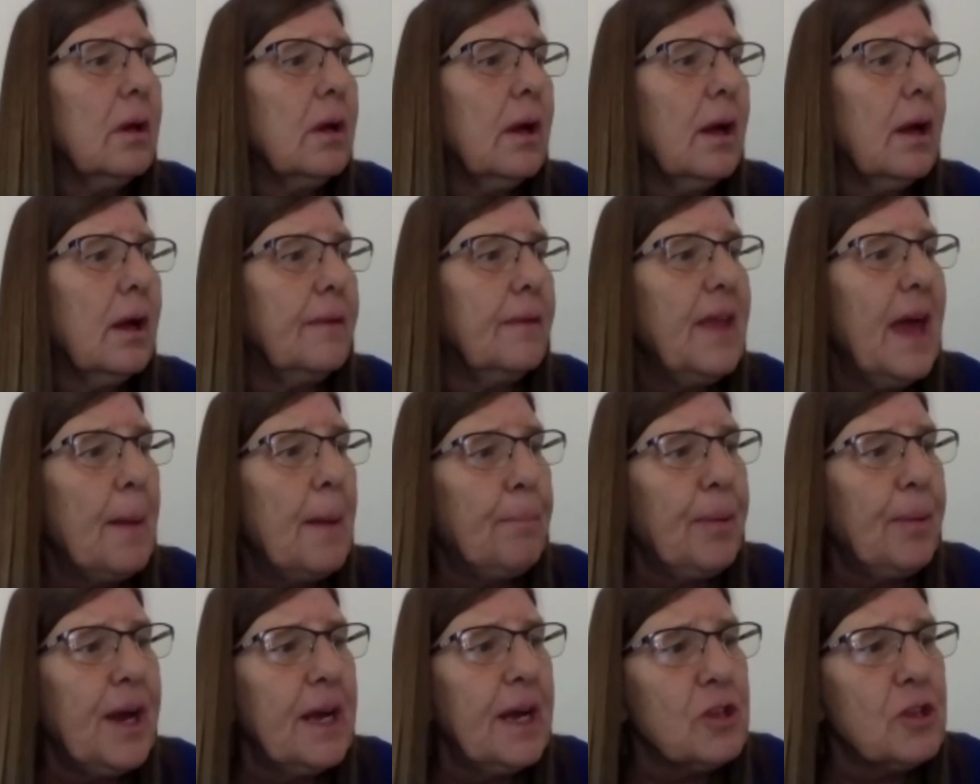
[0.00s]
And that
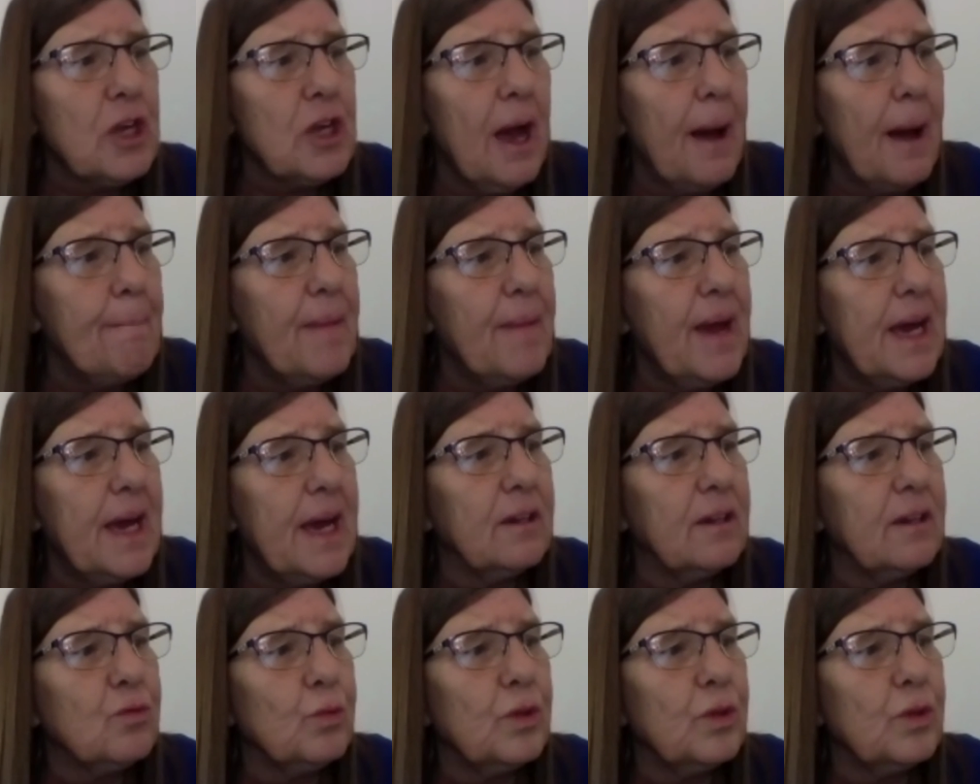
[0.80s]
pet shop man
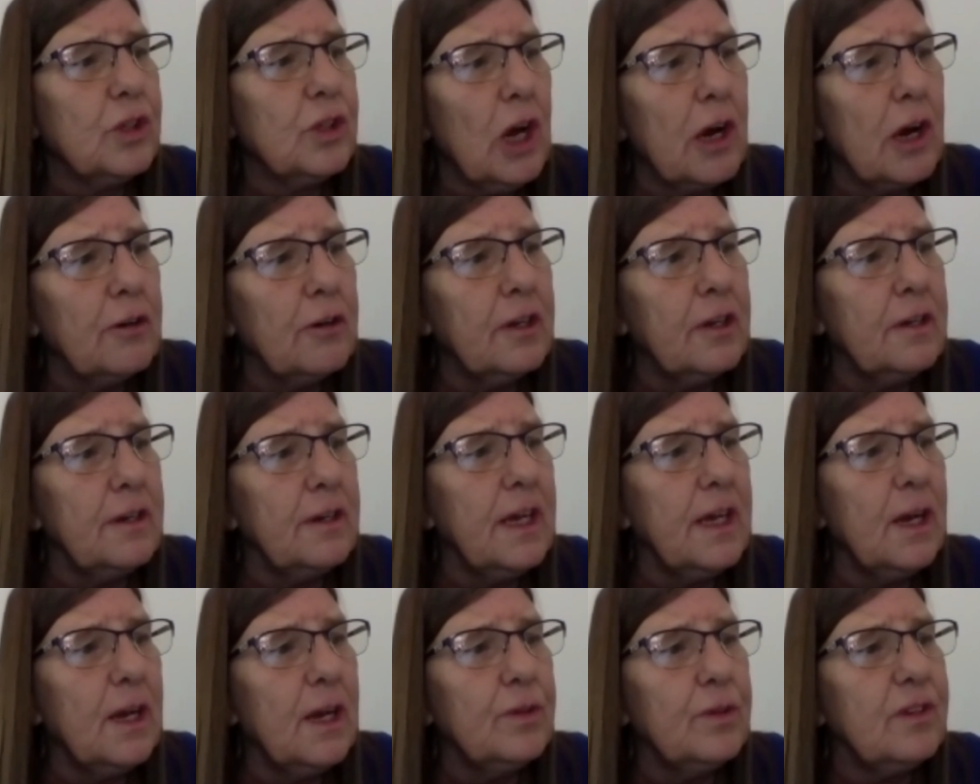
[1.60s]
is retarded, and
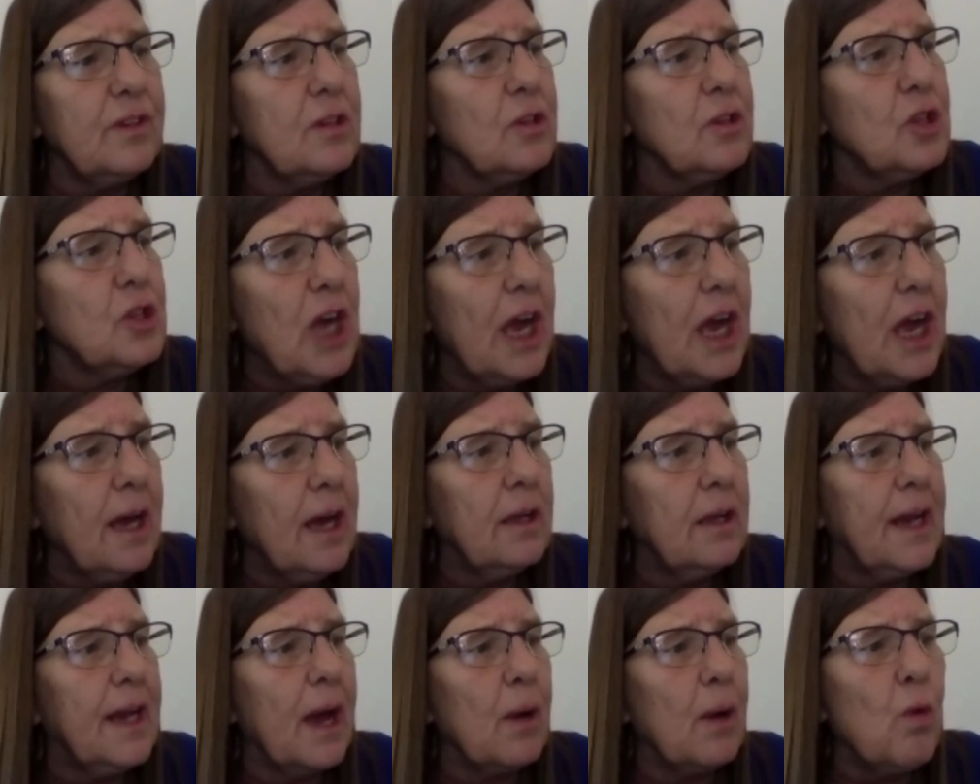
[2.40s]
he was in
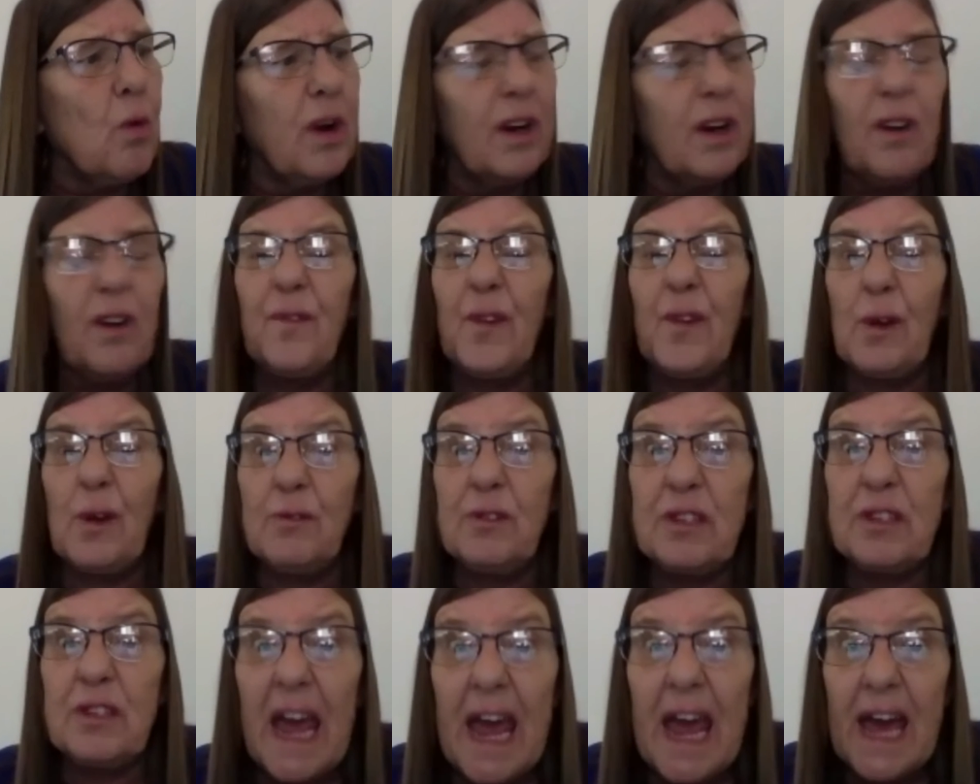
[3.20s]
jail, and I wonder if your
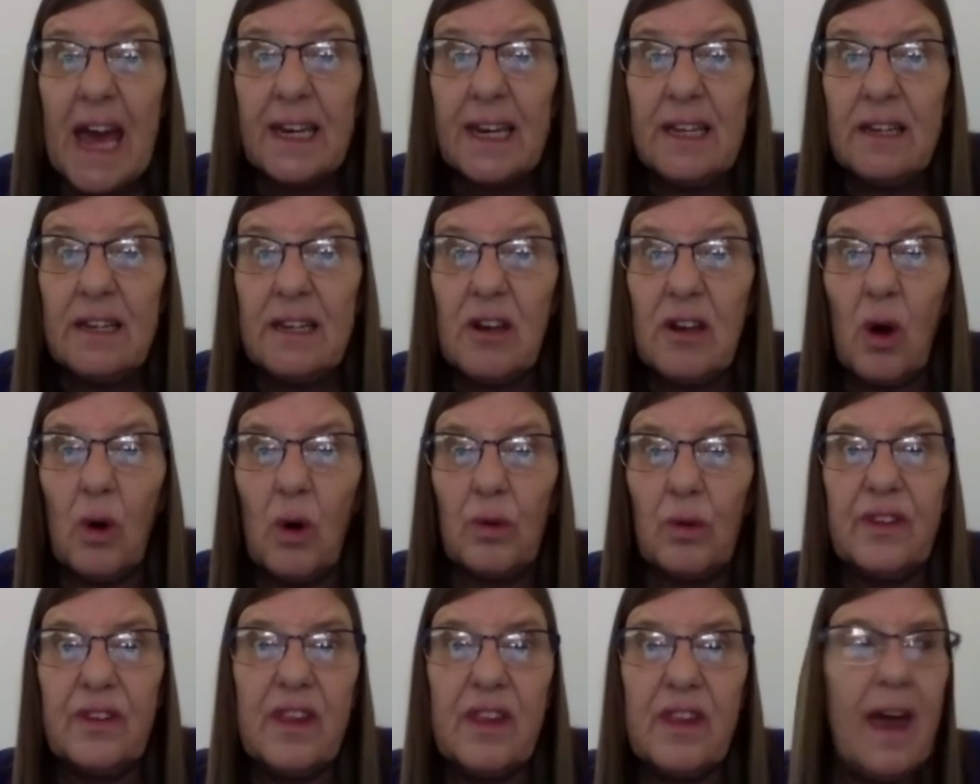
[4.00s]
daddy
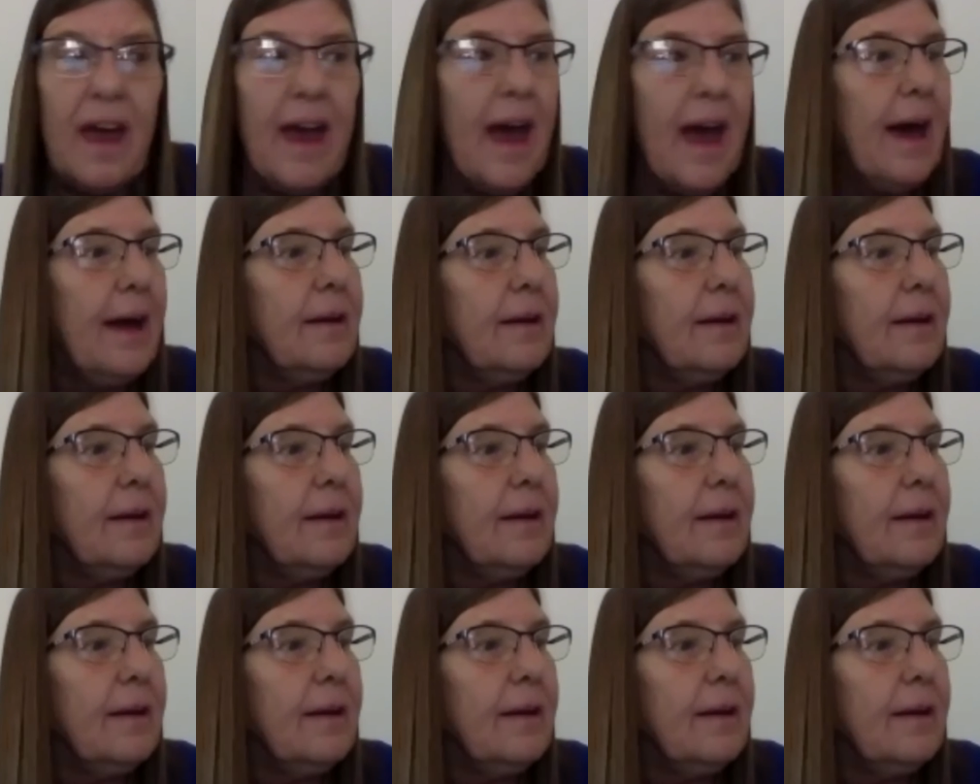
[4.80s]
knows that."